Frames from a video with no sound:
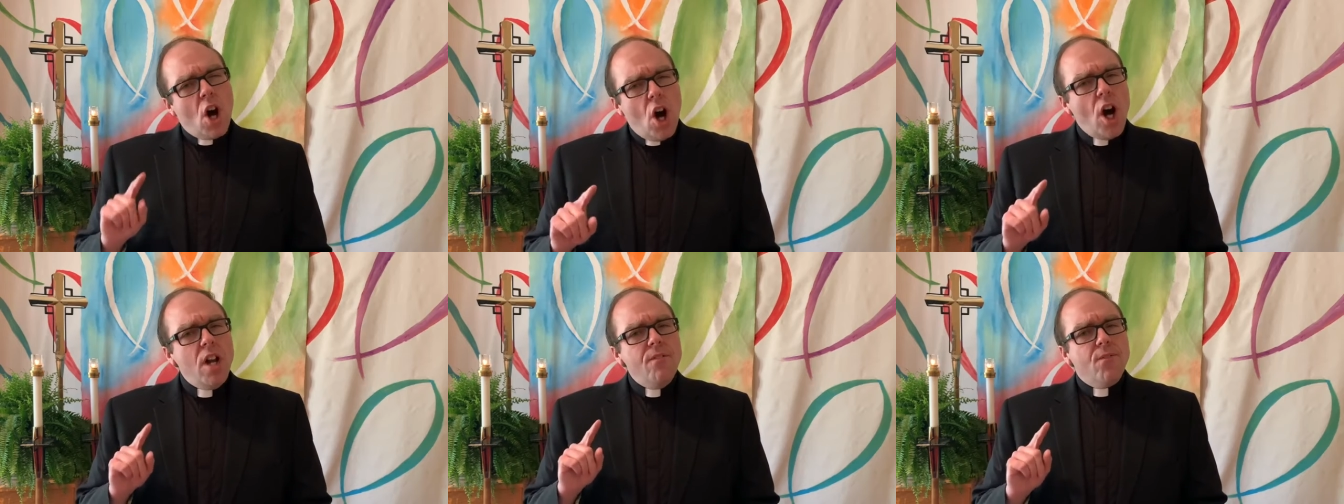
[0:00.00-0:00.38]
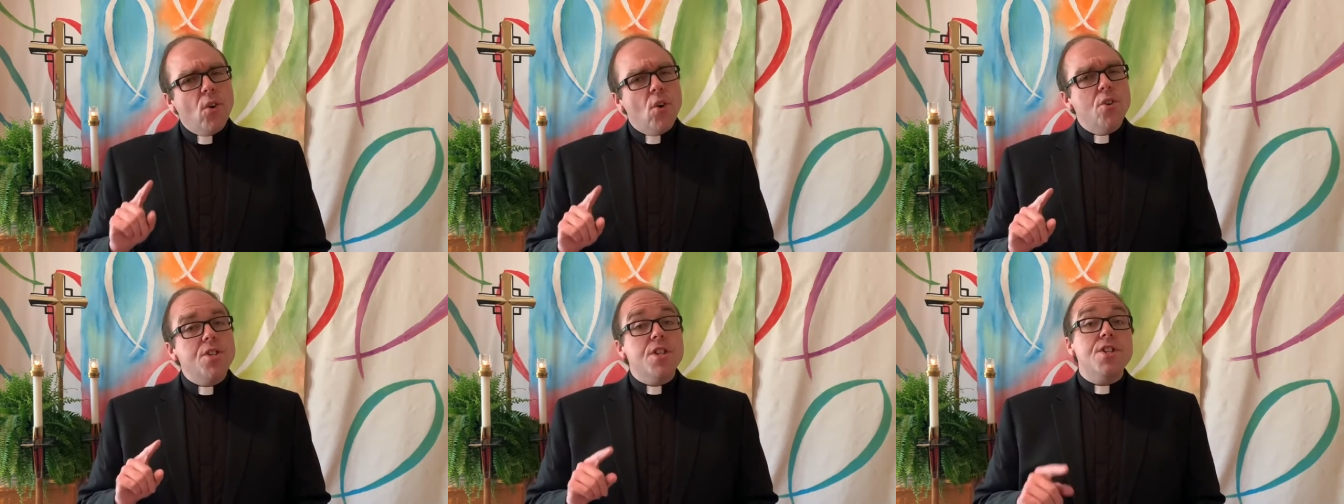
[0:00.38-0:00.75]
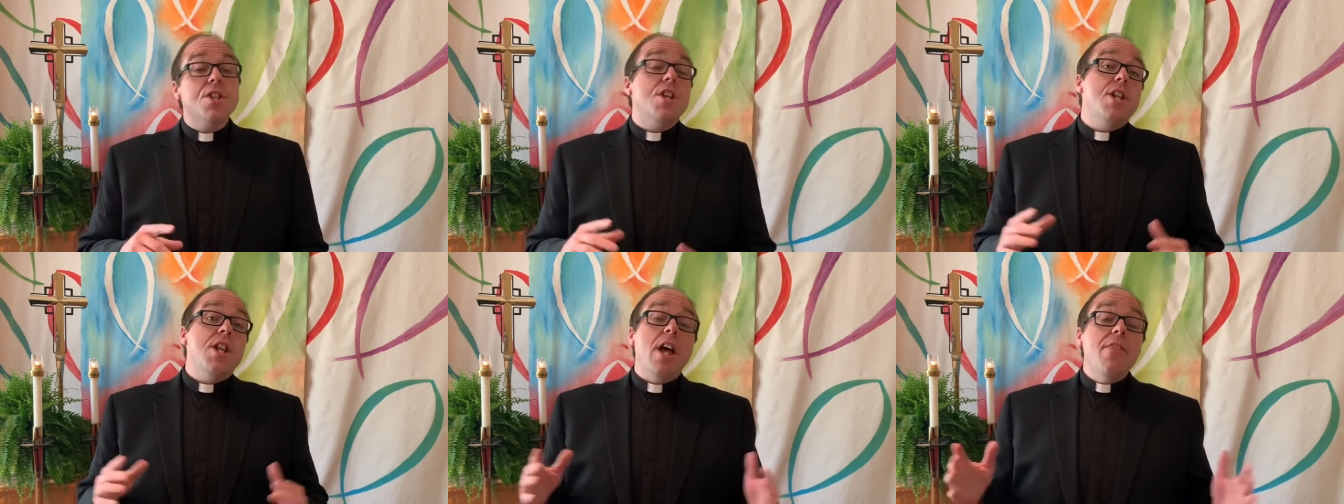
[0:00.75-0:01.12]
odd verses
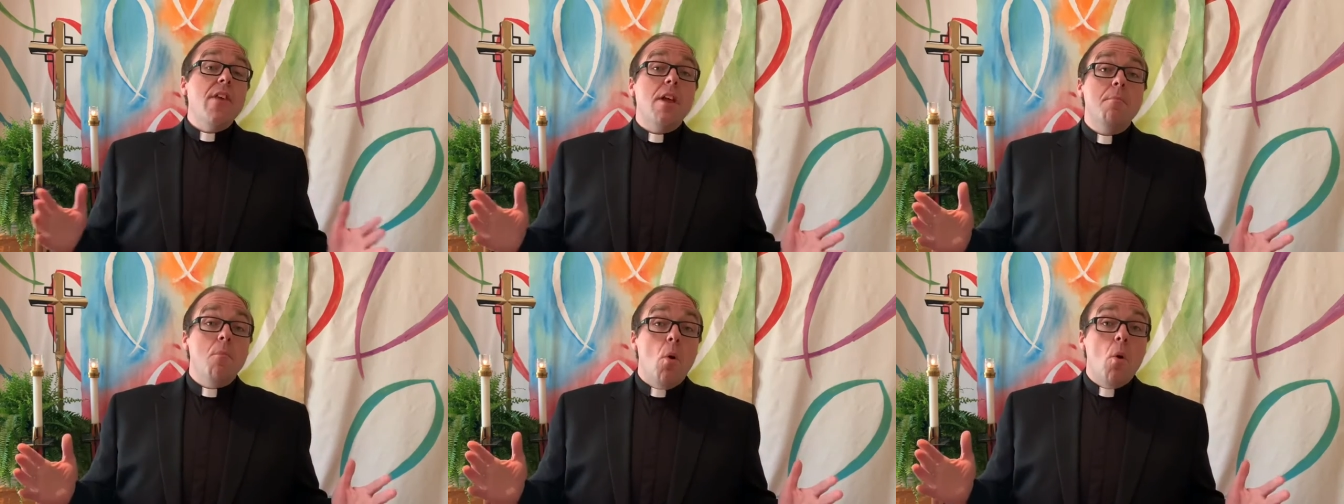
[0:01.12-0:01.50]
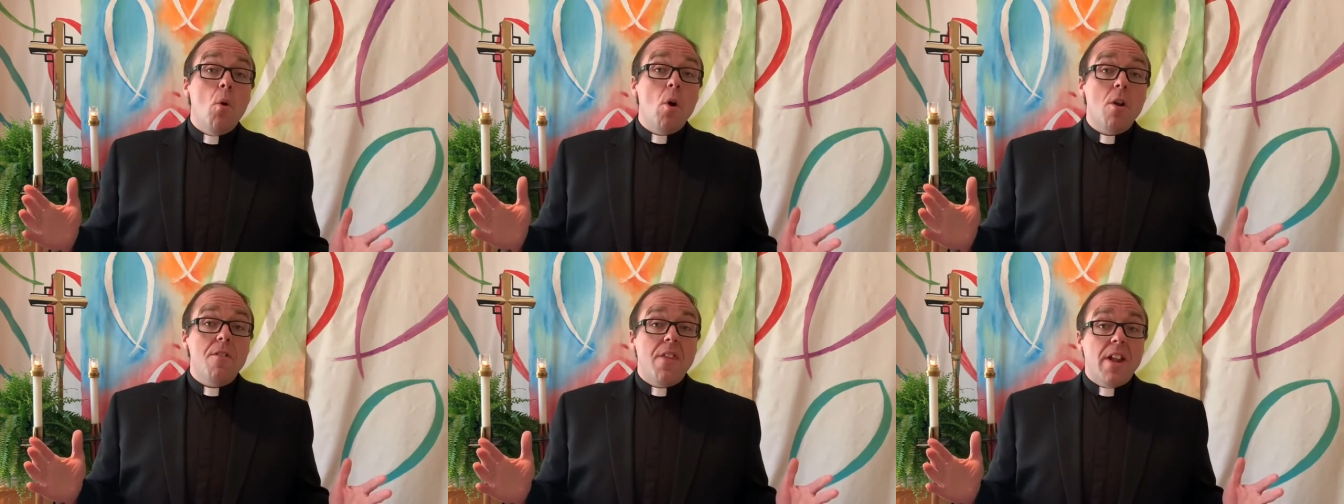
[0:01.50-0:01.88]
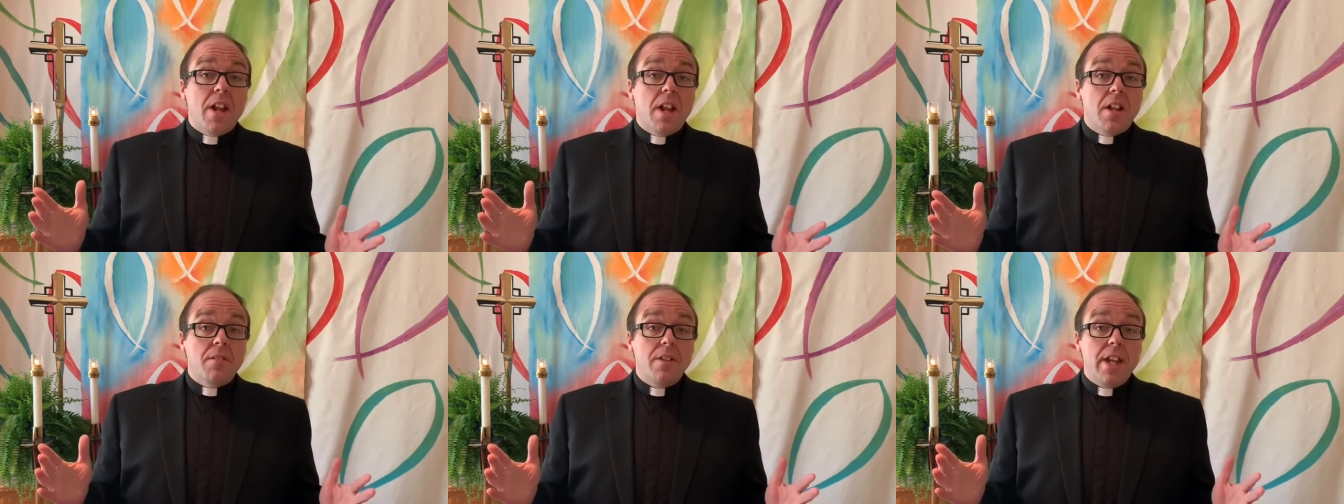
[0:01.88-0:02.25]
to nothing more than
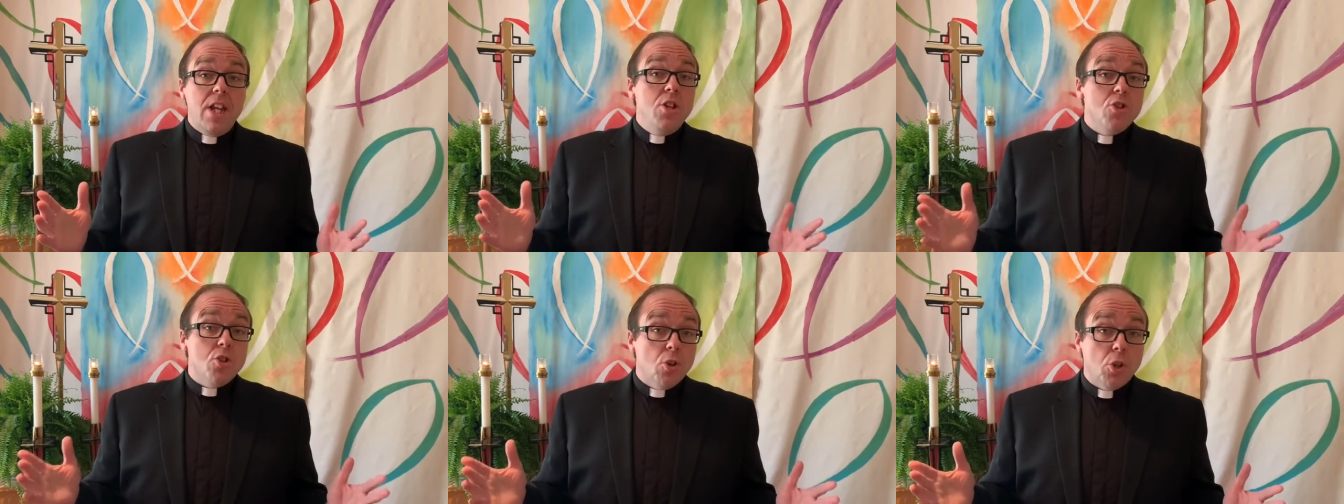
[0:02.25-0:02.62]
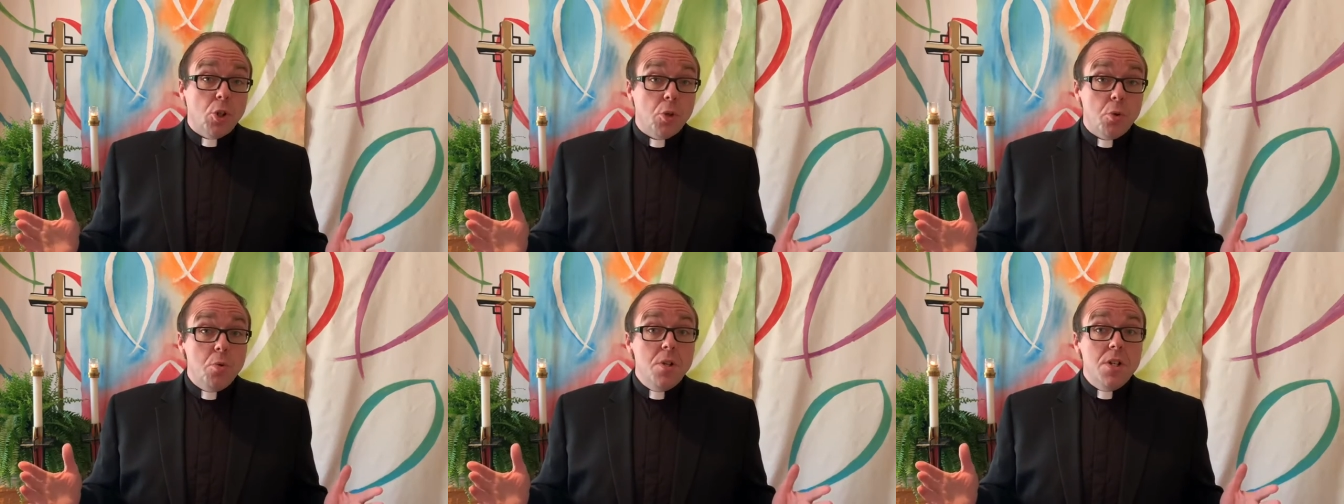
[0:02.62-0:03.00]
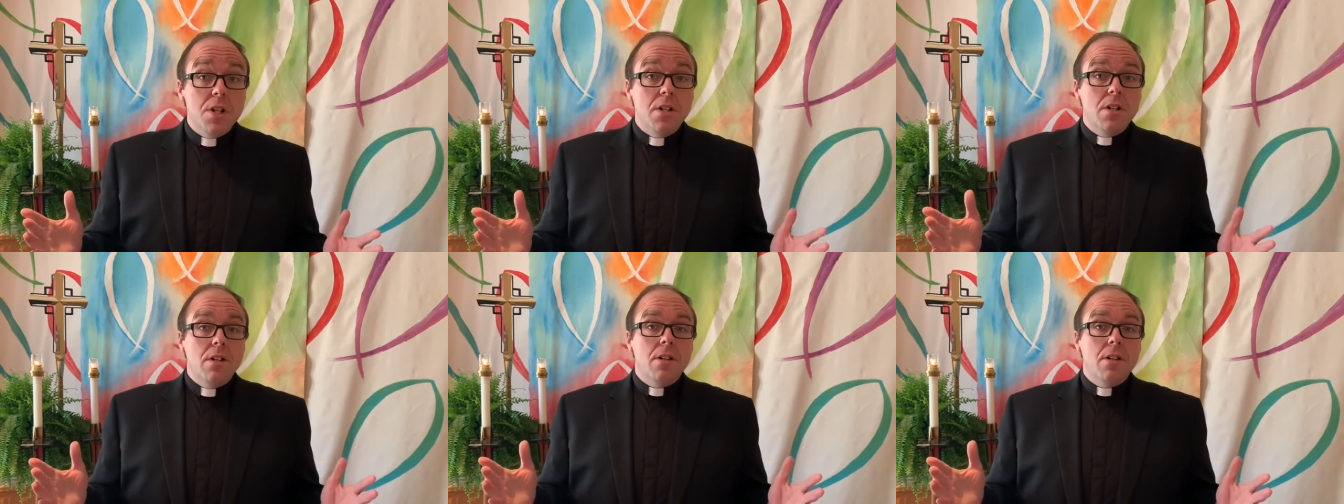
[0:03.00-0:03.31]
an interlude,